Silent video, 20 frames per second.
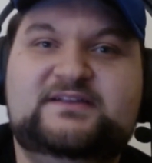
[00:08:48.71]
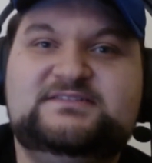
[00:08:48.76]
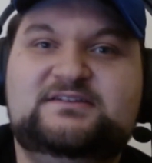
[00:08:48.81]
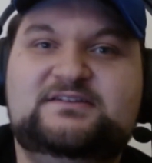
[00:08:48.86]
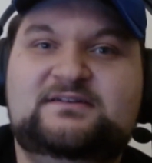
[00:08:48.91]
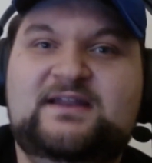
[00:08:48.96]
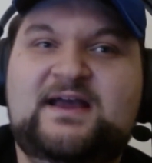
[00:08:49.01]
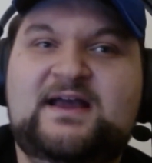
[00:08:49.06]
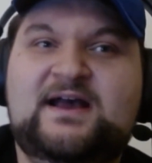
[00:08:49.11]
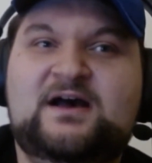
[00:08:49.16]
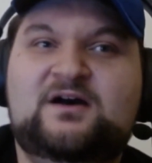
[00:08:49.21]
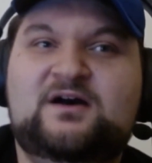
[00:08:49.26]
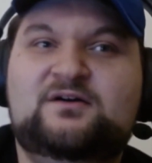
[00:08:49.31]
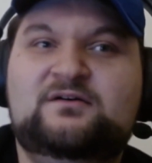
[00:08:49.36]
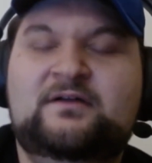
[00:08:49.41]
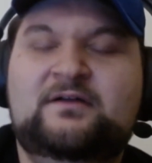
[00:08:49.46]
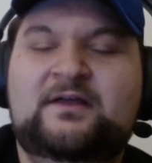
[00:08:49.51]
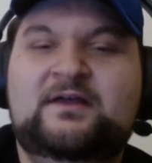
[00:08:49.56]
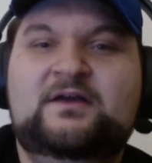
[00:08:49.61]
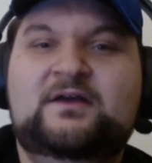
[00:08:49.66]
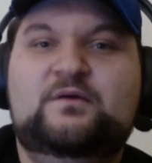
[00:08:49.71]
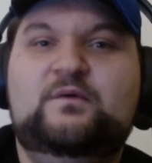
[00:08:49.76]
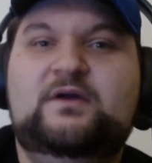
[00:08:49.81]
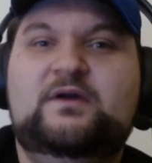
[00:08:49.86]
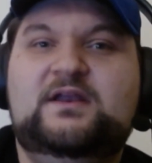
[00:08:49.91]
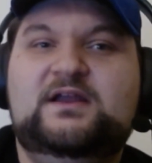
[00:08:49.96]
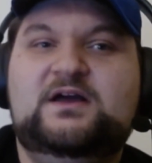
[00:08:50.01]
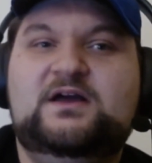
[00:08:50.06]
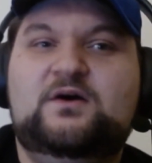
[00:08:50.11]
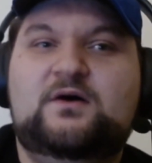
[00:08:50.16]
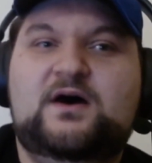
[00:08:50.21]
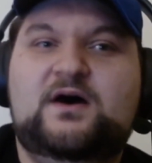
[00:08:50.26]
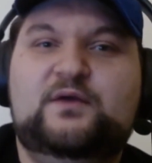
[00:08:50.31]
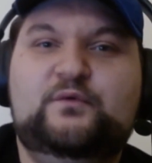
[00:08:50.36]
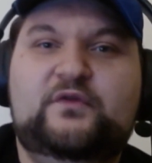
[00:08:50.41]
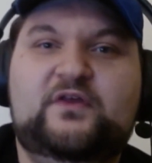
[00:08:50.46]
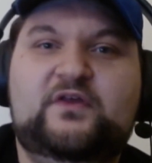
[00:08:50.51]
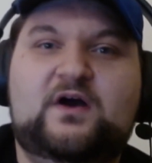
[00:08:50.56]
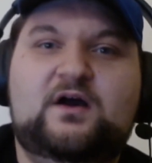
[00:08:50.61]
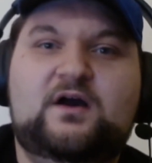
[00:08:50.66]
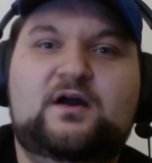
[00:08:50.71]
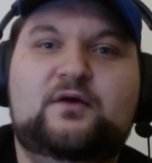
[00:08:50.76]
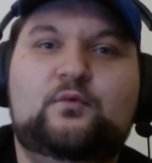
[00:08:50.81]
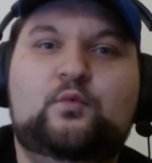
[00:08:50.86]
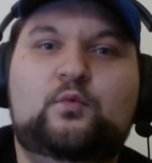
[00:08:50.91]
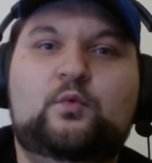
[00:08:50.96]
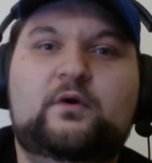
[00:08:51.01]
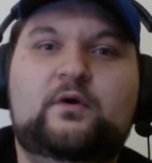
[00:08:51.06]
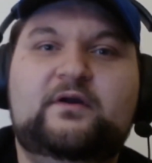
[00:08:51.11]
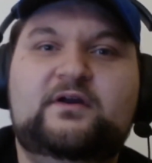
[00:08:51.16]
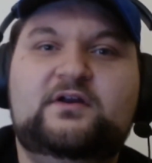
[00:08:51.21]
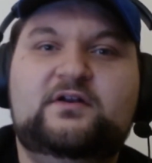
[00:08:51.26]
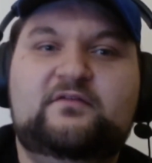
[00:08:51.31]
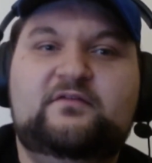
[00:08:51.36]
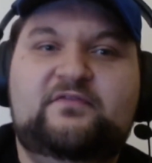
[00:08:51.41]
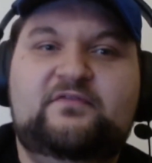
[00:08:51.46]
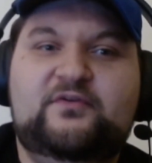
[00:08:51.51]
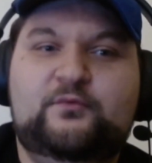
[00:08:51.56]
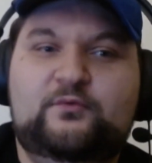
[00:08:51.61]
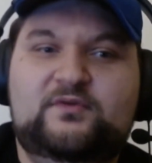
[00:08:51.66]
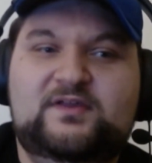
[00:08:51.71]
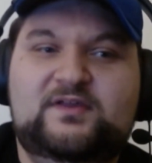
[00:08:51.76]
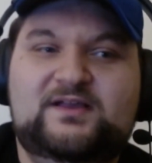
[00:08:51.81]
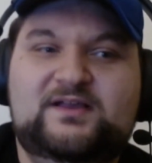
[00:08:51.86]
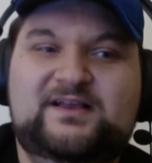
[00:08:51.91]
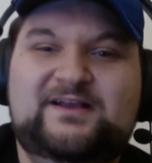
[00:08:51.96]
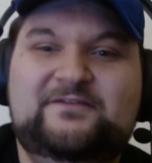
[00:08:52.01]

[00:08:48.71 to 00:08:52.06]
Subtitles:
So now we're going to go on with our word of the week.